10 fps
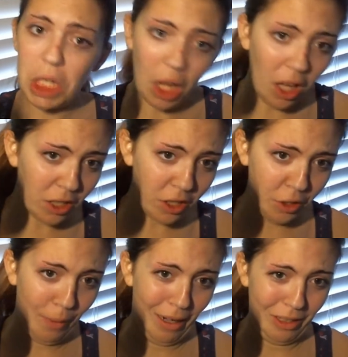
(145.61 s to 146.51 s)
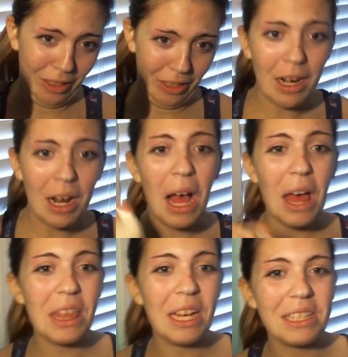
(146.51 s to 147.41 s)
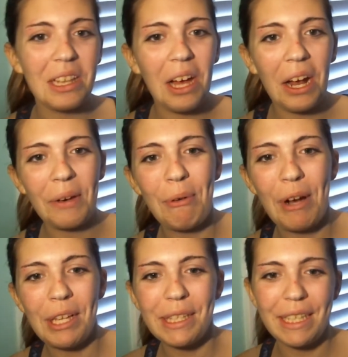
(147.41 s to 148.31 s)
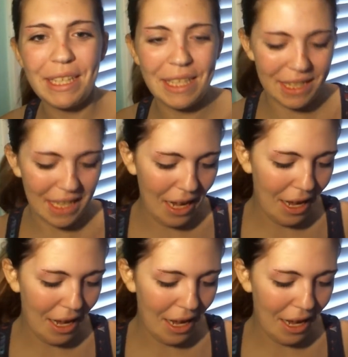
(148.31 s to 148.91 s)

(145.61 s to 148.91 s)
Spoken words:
Color Corrector. That's a lot in one sentence.